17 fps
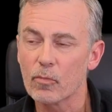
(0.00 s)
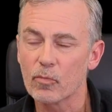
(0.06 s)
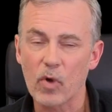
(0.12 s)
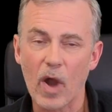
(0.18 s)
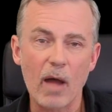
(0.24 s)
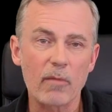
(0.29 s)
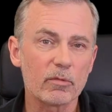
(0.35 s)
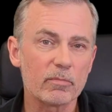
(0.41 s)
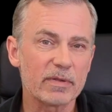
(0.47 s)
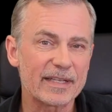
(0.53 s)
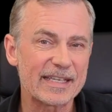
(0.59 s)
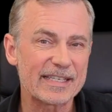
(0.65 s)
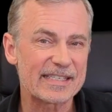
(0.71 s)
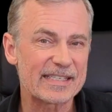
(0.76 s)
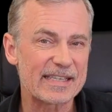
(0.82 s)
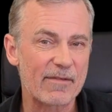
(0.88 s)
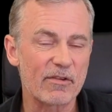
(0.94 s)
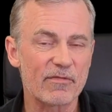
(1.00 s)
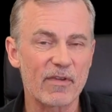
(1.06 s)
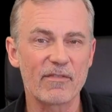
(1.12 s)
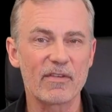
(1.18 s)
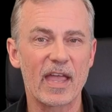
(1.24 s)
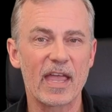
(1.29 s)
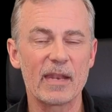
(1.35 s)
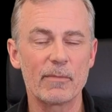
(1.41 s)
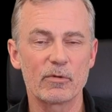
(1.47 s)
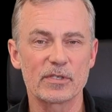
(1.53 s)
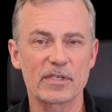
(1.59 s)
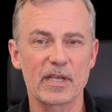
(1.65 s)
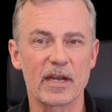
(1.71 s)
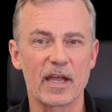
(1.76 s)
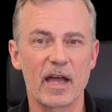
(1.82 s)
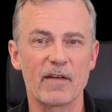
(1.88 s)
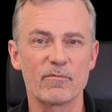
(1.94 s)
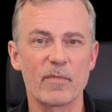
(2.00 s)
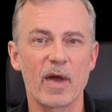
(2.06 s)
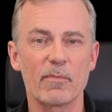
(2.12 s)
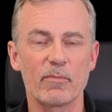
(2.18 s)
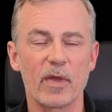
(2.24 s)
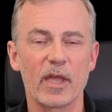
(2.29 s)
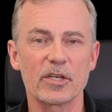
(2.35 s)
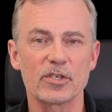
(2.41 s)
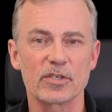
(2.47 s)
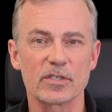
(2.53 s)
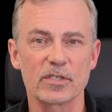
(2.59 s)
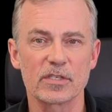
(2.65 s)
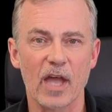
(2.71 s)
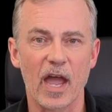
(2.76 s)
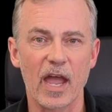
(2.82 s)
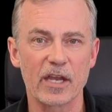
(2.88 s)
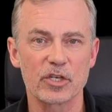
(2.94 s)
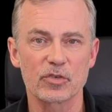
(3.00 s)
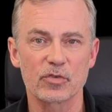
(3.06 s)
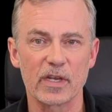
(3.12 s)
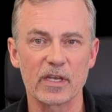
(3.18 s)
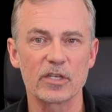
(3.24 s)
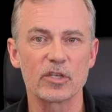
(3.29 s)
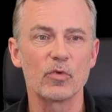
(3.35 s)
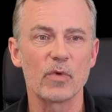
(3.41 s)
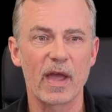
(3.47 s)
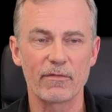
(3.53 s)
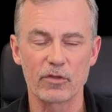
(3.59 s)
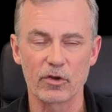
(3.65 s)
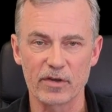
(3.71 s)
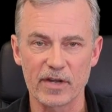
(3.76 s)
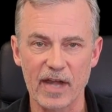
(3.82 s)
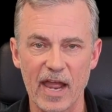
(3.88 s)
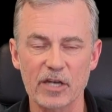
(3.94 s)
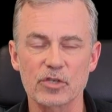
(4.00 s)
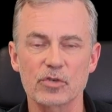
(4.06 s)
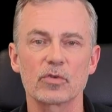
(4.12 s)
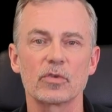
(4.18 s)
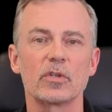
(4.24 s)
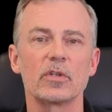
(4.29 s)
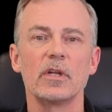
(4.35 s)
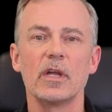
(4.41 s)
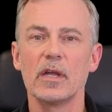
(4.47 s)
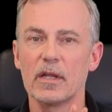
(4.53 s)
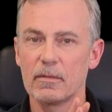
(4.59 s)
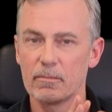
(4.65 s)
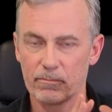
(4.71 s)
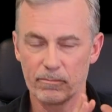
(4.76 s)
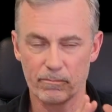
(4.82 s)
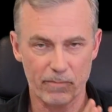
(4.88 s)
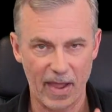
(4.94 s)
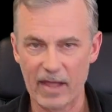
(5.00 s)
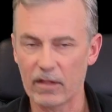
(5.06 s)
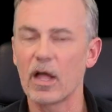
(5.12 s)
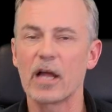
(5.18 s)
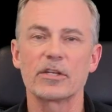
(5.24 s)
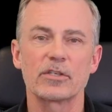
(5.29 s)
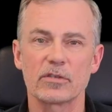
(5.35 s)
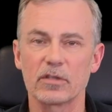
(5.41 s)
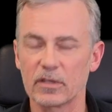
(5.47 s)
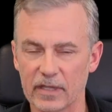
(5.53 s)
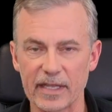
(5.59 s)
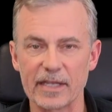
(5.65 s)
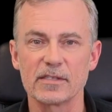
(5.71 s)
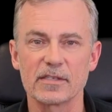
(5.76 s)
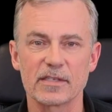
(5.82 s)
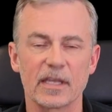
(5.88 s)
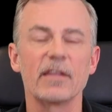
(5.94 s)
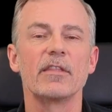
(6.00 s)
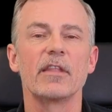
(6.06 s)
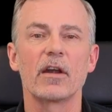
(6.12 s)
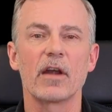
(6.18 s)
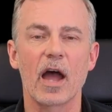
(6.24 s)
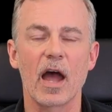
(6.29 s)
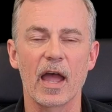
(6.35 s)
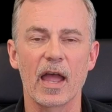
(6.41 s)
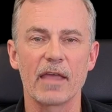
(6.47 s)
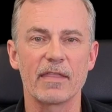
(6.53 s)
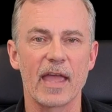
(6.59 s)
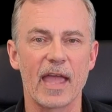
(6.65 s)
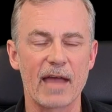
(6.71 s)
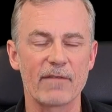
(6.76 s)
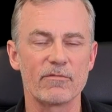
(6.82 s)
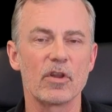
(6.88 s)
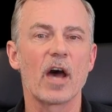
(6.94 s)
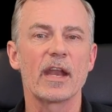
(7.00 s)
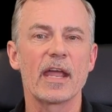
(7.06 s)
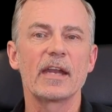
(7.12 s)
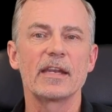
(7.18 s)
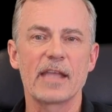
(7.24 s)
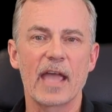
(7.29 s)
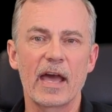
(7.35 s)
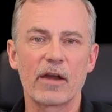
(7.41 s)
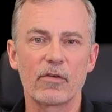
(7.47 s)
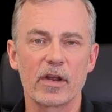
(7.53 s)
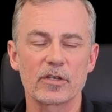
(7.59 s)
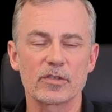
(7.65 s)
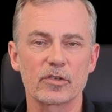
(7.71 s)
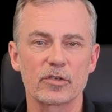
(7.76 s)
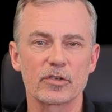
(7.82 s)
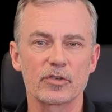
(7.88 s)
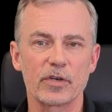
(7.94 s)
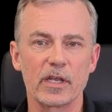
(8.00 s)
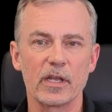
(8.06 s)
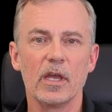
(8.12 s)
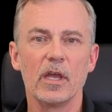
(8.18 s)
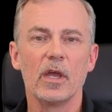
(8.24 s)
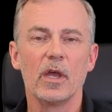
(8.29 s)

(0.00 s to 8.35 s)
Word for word: Probably 75 to 80% of my patients I treat who have their natural biological lens in their eye. They have not had cataract surgery.